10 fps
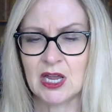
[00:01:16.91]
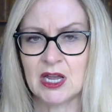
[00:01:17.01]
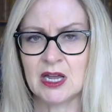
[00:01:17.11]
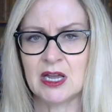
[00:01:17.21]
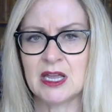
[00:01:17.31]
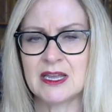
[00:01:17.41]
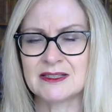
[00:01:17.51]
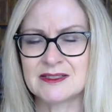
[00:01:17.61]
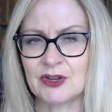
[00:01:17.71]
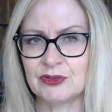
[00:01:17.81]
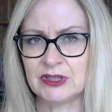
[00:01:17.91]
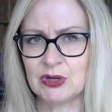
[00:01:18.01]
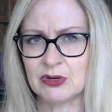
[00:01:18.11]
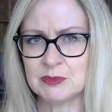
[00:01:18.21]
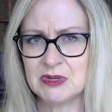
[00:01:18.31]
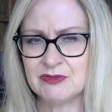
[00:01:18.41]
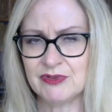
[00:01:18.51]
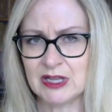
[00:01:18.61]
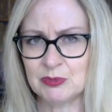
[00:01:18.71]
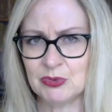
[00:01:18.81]
It's only going to be
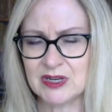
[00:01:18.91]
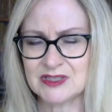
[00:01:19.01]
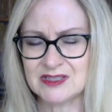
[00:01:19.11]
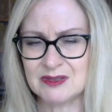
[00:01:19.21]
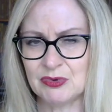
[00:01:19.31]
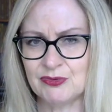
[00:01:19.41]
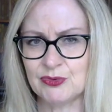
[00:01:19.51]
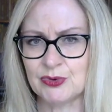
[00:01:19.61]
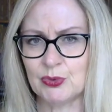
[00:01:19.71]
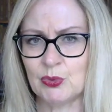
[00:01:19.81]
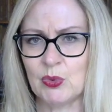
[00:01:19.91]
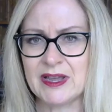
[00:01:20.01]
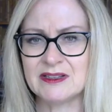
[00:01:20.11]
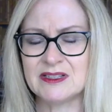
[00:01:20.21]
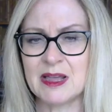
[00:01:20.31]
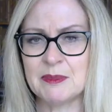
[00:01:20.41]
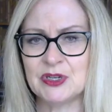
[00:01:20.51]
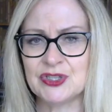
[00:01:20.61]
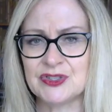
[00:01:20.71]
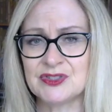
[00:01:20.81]
available, as I said before, where
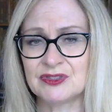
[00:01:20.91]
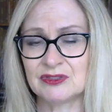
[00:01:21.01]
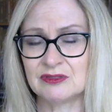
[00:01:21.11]
damages,